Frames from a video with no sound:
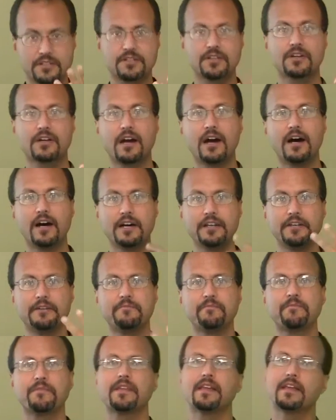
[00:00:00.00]
to God.
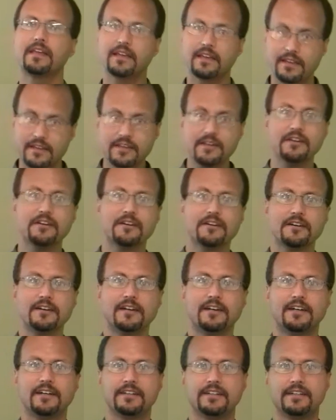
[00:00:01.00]

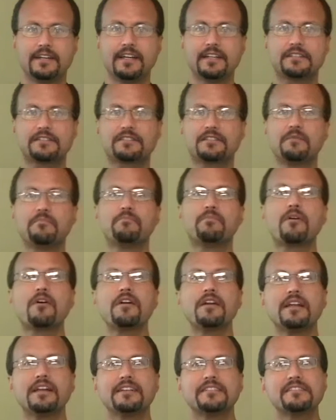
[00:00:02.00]
Here, it's the
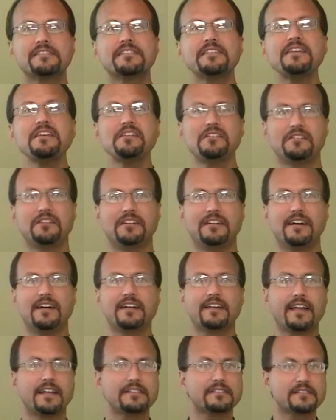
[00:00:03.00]
burning zeal
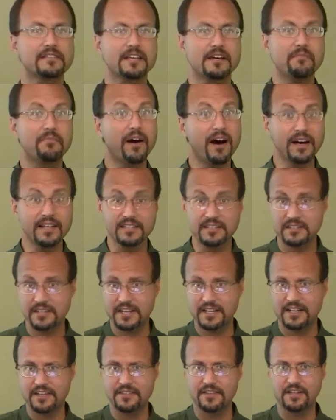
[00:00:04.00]
against the
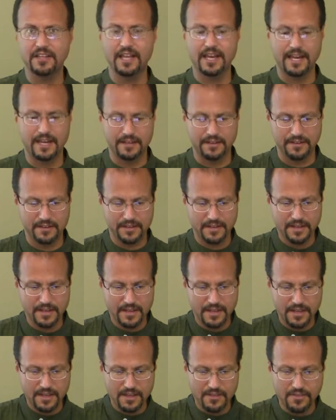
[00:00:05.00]
apostate in the land
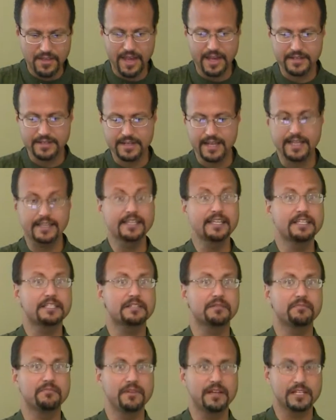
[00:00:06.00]
that at
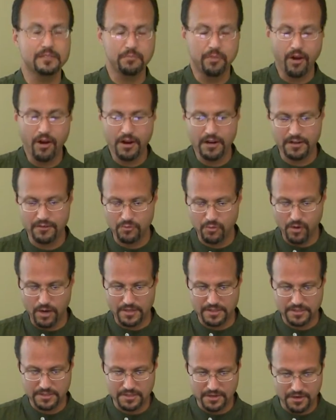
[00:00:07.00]
least is part of
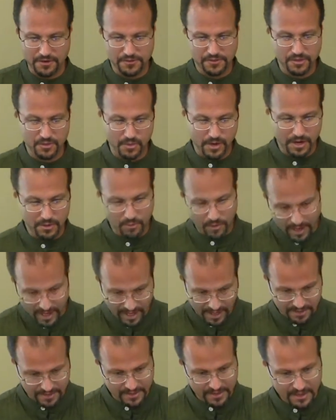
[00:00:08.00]
what turns away
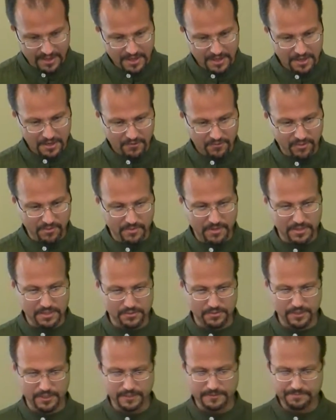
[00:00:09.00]
wrath from
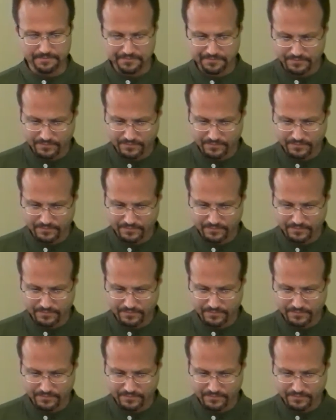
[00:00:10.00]
Israel.